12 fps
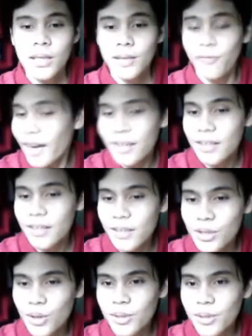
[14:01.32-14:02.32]
And finally,
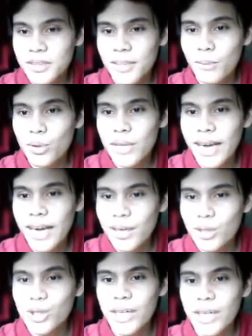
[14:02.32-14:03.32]
the shortest and most
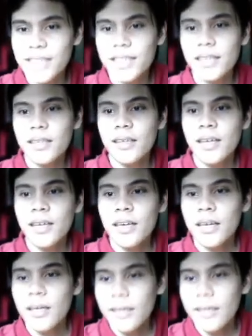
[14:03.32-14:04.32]
energetic
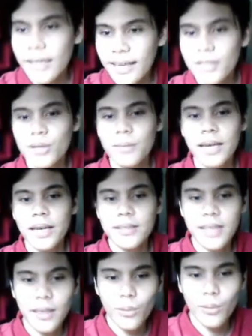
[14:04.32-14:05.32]

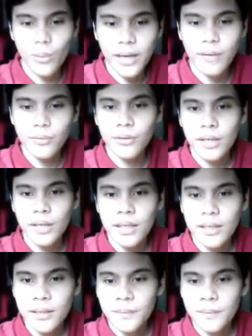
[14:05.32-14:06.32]
electromagnetic wave
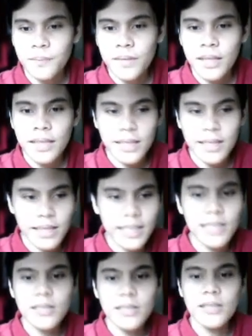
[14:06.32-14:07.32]
is